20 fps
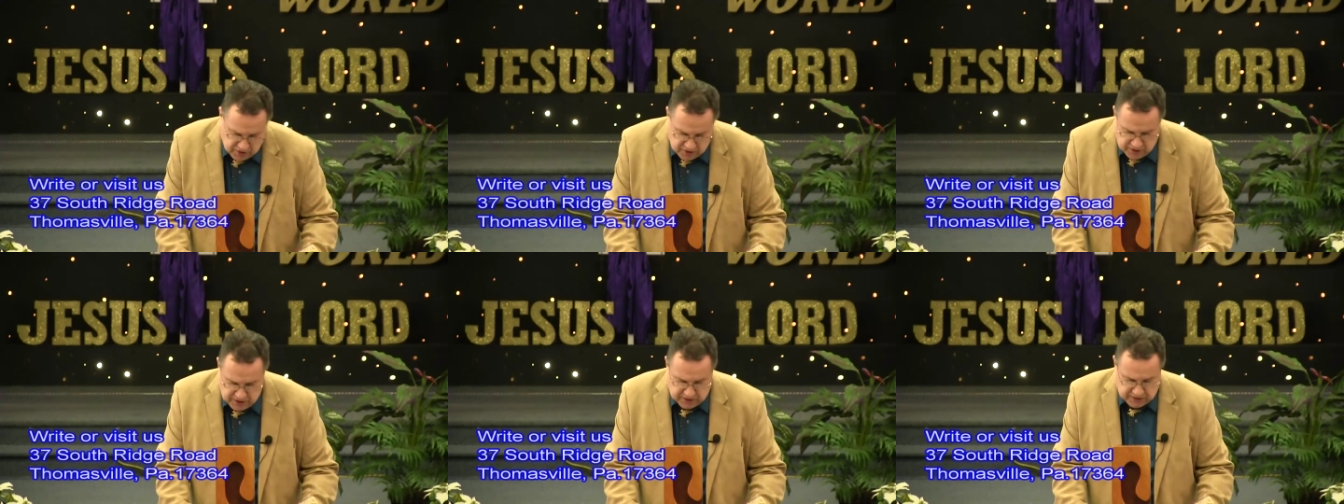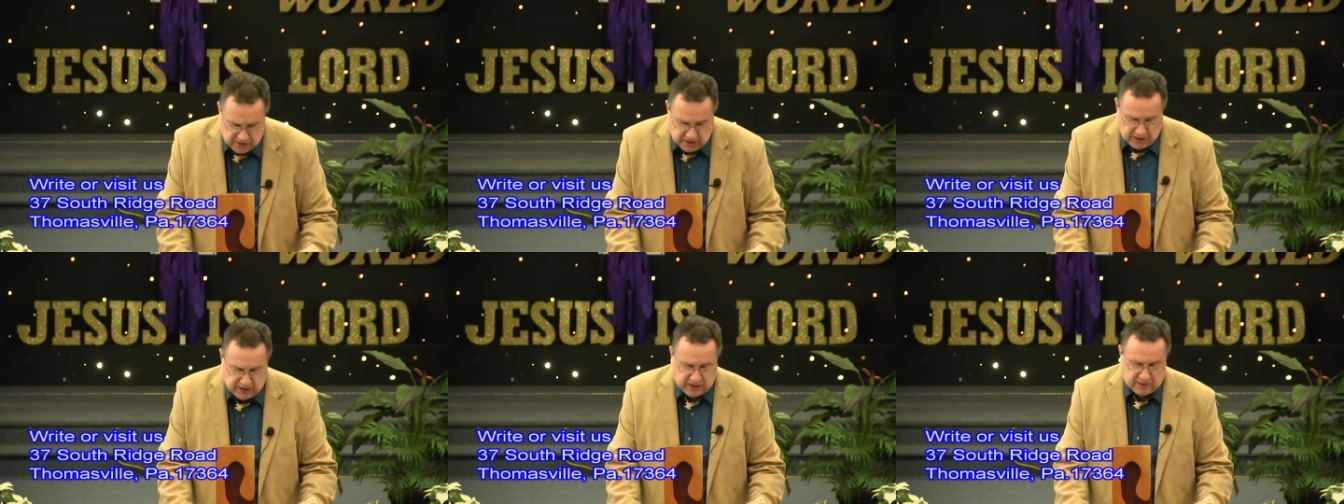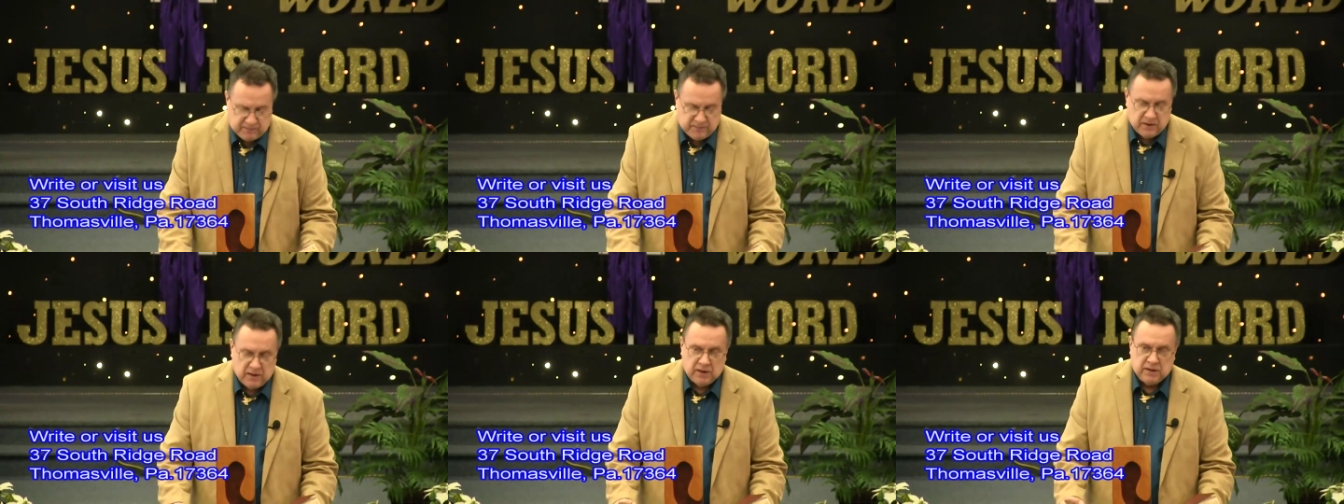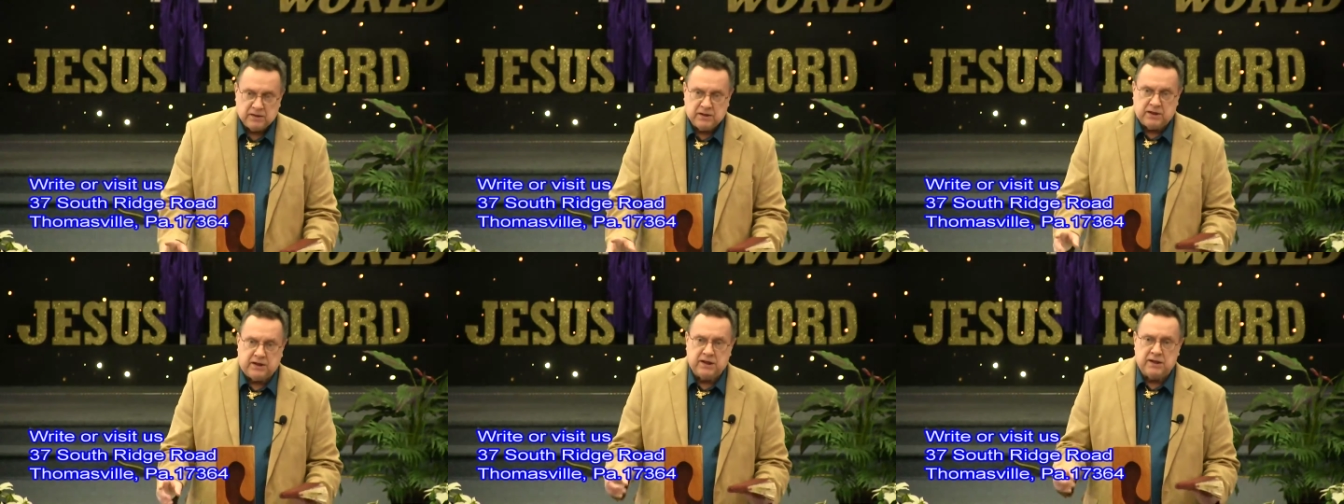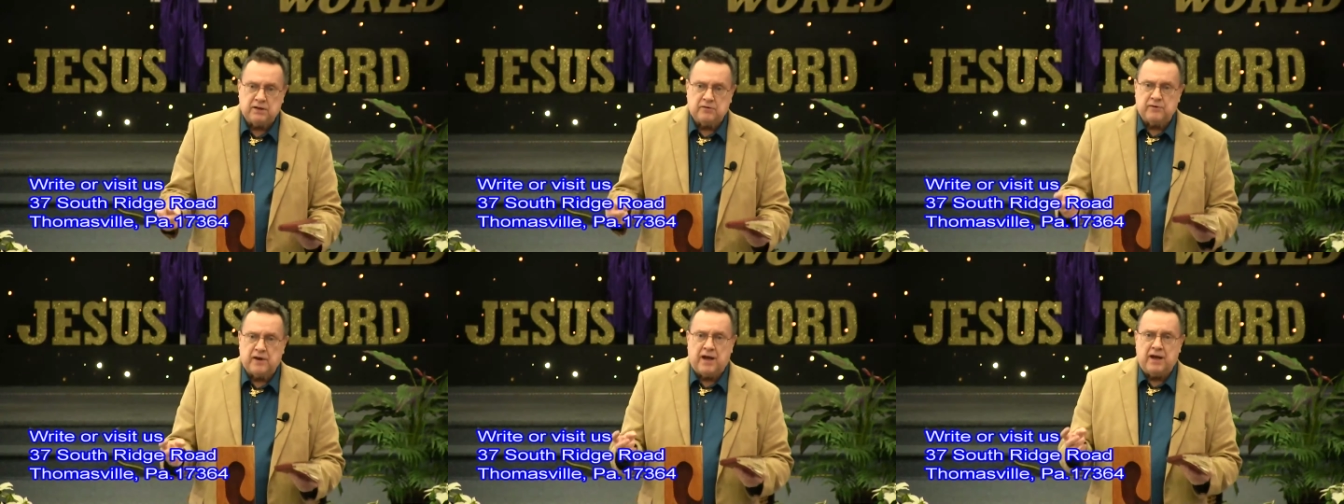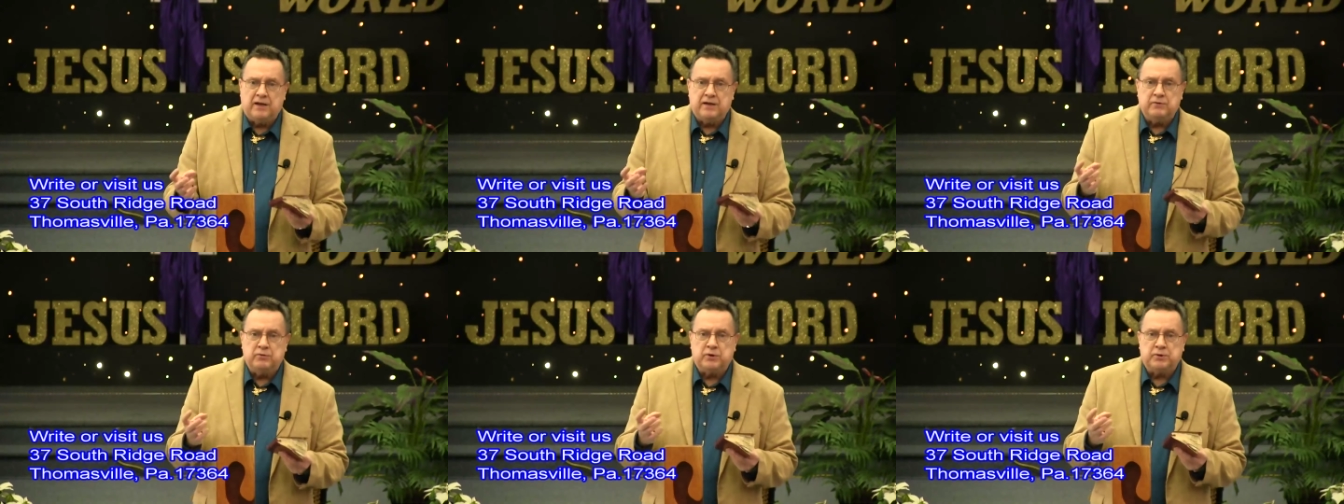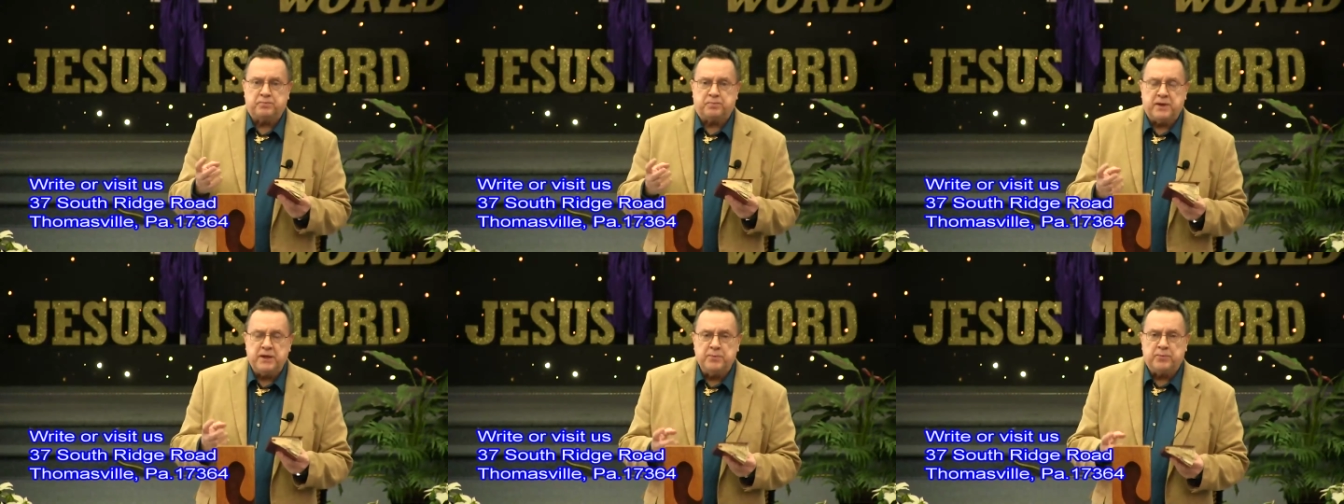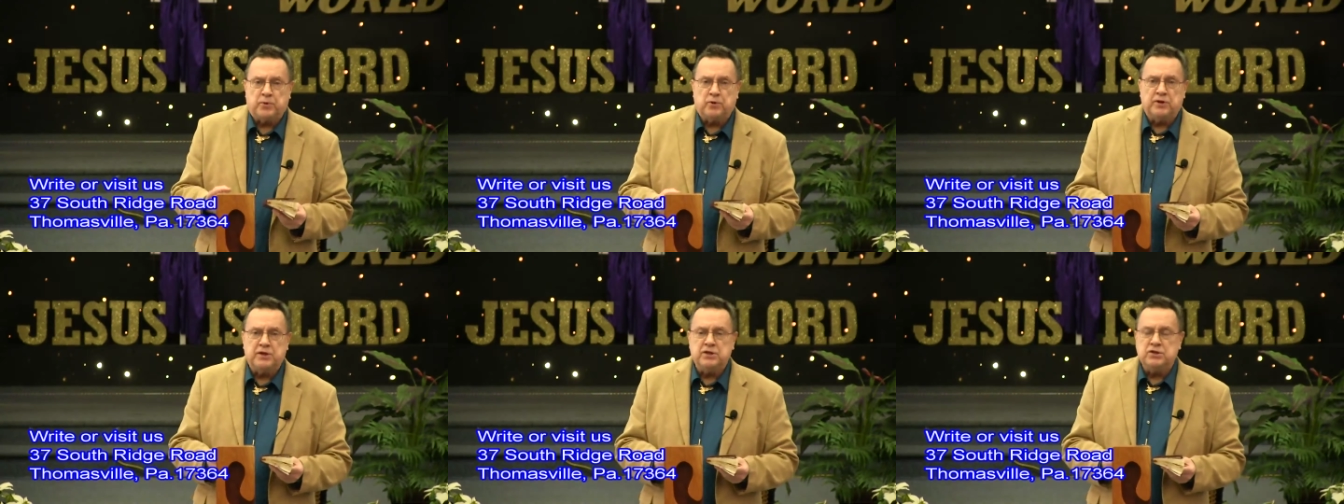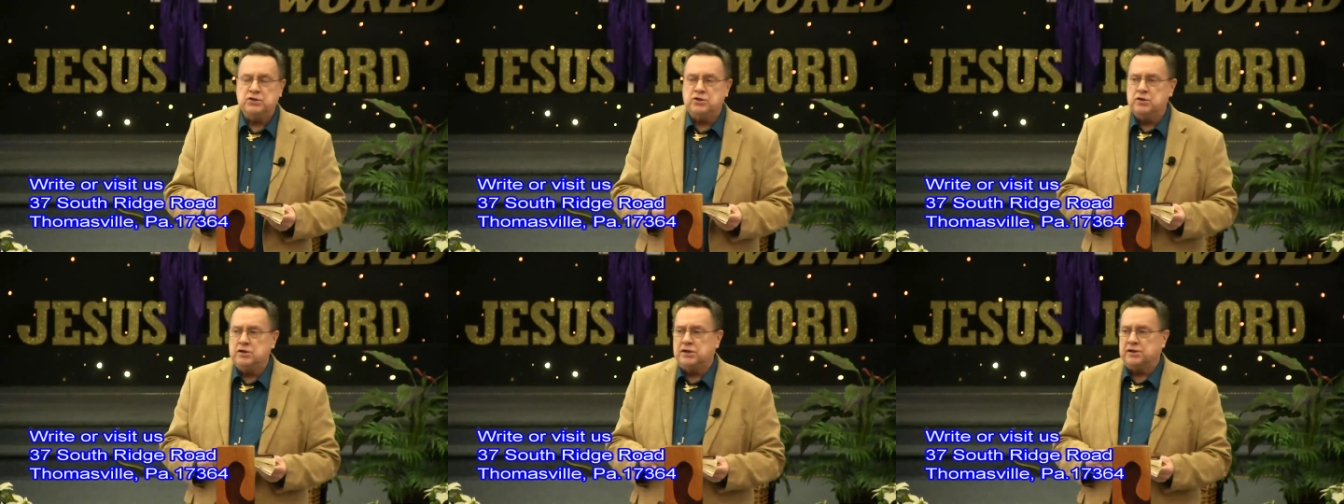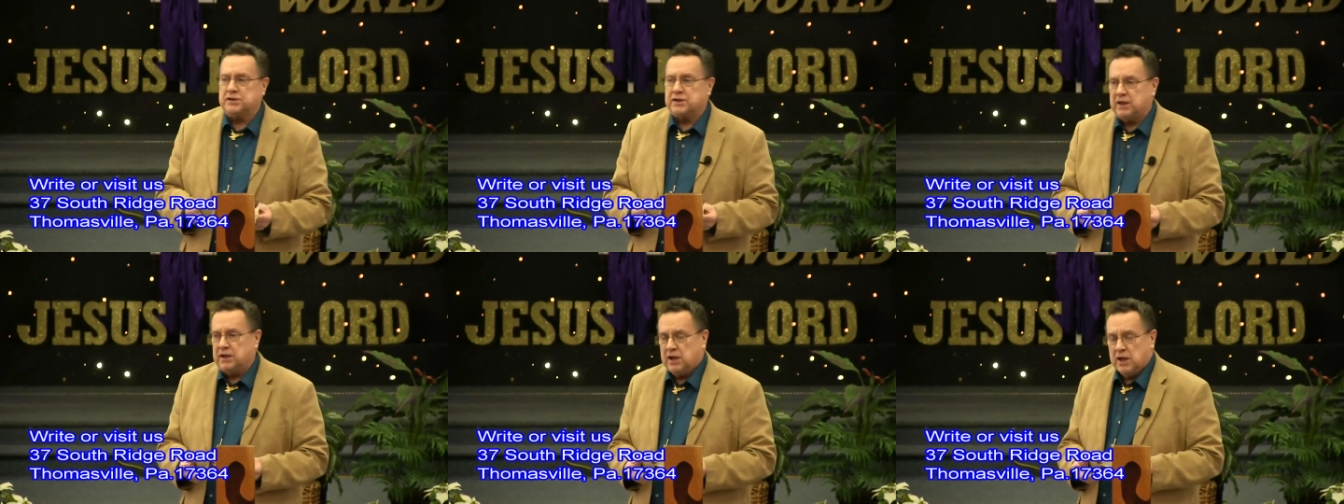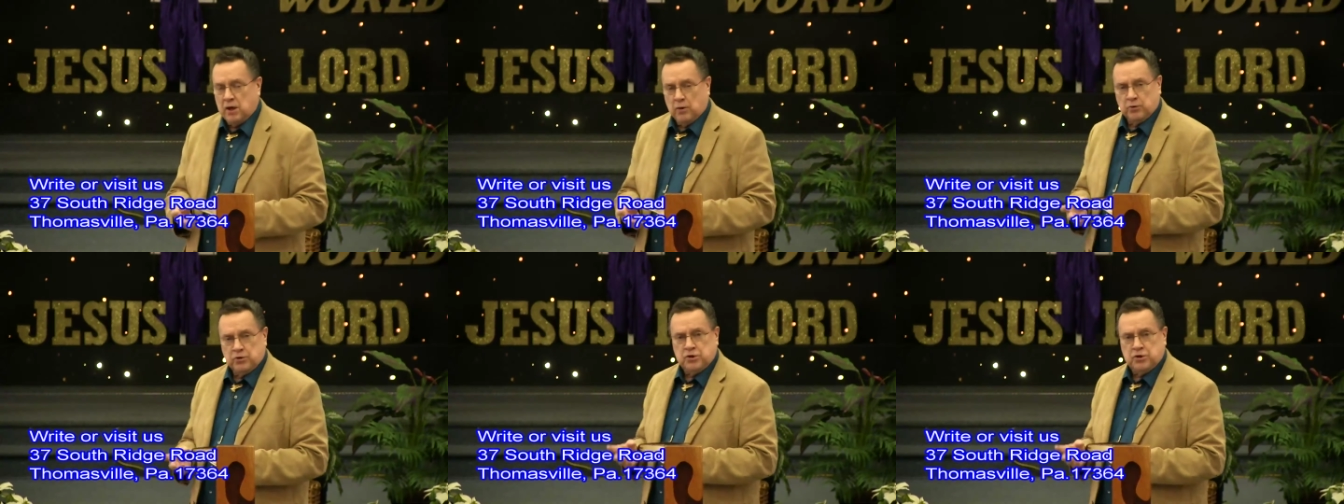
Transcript: unity, to get around with people in unity.